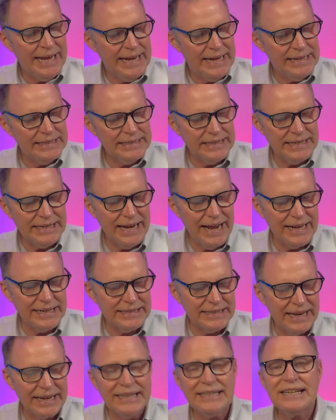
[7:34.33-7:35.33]
He said,
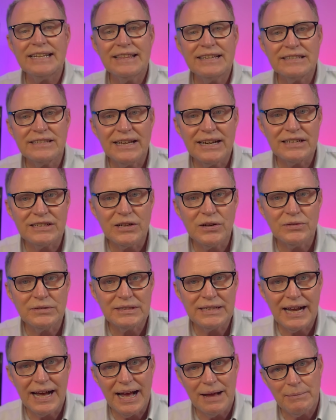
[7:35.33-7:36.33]
nice. He did this on his
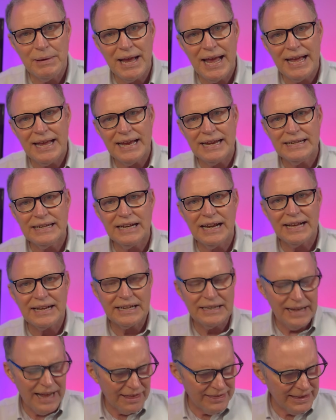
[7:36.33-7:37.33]
own time. He did like
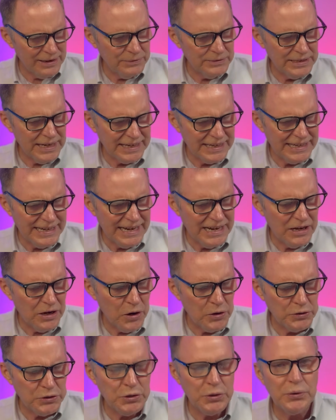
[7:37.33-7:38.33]
I think it was like an
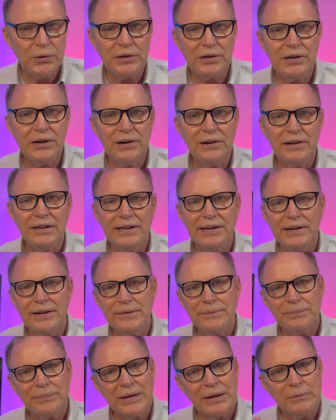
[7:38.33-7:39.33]
eco tour earlier.